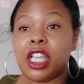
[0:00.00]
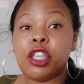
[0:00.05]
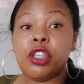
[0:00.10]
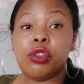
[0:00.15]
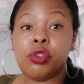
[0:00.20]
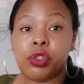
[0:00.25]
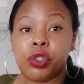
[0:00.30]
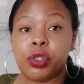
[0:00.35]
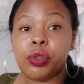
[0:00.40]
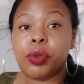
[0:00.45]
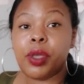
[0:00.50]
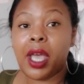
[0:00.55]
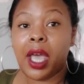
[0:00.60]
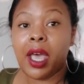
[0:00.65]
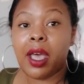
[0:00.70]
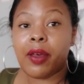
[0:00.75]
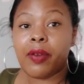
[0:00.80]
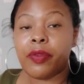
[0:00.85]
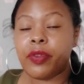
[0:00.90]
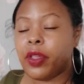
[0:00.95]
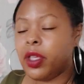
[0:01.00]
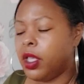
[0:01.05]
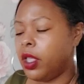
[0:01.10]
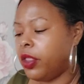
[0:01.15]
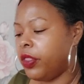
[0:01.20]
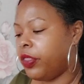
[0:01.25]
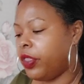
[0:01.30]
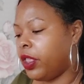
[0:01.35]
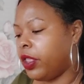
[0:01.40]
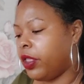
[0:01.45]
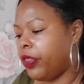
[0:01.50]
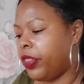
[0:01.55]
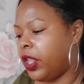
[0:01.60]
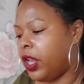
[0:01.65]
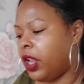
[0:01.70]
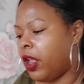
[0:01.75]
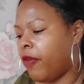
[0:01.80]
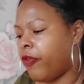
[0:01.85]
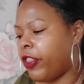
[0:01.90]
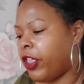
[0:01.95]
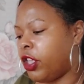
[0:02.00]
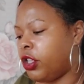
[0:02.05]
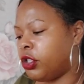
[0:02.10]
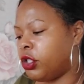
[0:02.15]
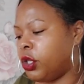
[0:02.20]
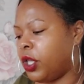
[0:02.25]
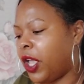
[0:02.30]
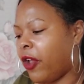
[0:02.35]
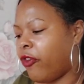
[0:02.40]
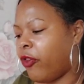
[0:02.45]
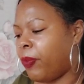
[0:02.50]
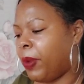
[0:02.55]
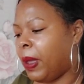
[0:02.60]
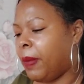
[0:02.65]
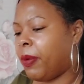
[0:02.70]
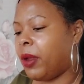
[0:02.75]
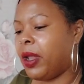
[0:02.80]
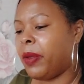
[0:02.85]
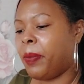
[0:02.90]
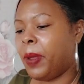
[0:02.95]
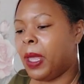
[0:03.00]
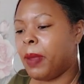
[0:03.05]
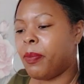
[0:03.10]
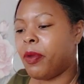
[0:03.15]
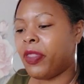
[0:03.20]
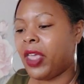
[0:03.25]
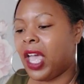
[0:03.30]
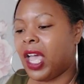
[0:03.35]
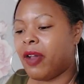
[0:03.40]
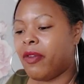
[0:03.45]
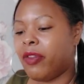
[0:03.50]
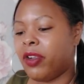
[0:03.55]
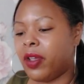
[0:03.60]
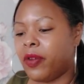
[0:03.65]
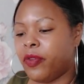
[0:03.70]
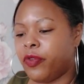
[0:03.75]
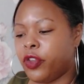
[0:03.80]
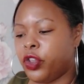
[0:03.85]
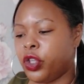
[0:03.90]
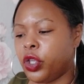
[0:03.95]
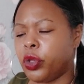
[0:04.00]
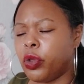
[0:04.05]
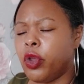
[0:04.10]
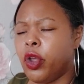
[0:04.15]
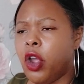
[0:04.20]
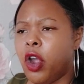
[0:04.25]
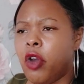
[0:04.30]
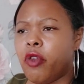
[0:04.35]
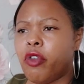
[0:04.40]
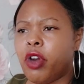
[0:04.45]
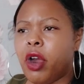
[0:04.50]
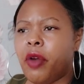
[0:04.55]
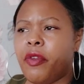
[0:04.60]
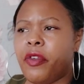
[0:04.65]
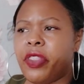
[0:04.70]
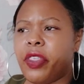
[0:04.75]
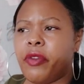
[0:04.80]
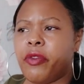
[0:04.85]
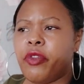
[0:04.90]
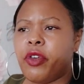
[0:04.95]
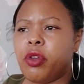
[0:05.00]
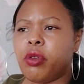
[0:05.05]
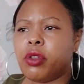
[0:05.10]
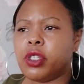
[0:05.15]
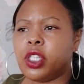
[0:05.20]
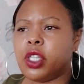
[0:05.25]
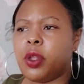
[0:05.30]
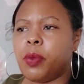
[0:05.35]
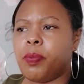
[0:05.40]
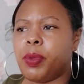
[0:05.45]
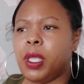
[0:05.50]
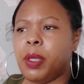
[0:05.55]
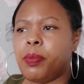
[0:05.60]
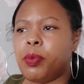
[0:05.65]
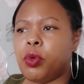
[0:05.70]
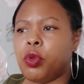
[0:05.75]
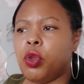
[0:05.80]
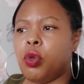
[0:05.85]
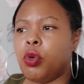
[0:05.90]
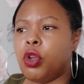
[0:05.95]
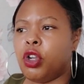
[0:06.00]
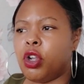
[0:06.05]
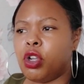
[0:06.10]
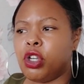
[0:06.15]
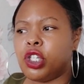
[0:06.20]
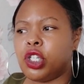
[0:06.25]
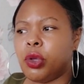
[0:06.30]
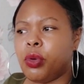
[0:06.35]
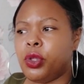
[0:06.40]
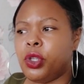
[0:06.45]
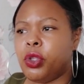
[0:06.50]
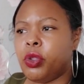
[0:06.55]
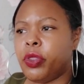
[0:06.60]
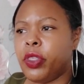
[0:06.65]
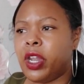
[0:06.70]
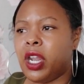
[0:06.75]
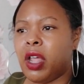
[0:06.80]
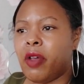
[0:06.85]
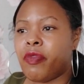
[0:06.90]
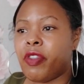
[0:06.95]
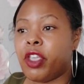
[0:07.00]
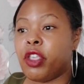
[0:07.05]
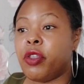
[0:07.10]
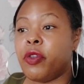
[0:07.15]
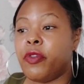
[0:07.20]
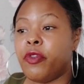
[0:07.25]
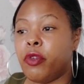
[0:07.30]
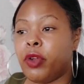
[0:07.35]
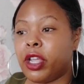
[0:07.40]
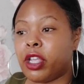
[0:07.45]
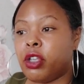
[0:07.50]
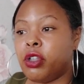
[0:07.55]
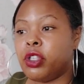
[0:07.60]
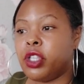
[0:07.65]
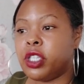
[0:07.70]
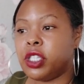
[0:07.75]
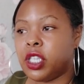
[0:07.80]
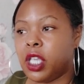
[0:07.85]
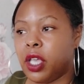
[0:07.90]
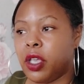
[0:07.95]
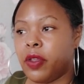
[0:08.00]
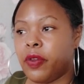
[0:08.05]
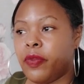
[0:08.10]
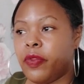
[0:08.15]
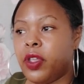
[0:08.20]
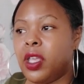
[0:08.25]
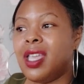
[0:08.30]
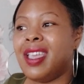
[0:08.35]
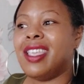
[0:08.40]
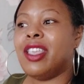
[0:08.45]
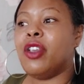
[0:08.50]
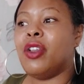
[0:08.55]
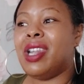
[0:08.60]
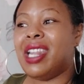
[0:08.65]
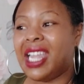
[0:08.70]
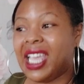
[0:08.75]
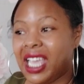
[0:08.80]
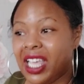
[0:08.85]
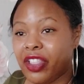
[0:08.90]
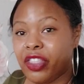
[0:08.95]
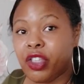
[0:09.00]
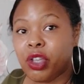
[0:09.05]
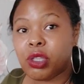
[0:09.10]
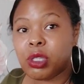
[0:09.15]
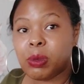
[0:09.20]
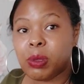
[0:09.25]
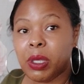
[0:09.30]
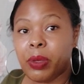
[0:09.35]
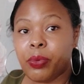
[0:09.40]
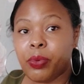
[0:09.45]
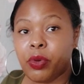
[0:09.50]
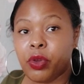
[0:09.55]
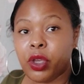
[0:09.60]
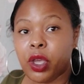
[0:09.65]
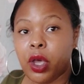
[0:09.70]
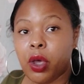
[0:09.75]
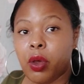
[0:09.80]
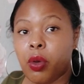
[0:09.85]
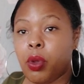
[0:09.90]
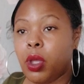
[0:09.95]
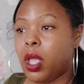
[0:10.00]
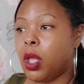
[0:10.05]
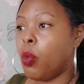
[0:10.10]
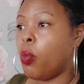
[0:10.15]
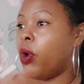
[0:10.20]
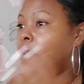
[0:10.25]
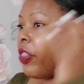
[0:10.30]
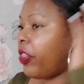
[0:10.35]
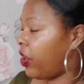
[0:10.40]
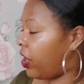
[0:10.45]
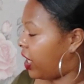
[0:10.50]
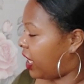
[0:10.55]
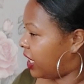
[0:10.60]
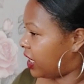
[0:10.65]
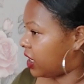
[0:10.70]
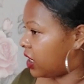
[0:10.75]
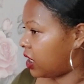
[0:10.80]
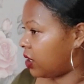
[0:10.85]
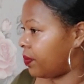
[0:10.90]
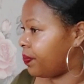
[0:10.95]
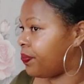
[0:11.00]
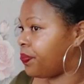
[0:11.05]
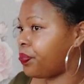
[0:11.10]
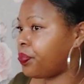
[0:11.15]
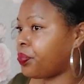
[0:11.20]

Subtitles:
that you do have, the love that you do have for people, and people that have love for you, rather than focusing on people who are not showing you the love that you feel like you deserve. You're letting those people go, whether it's,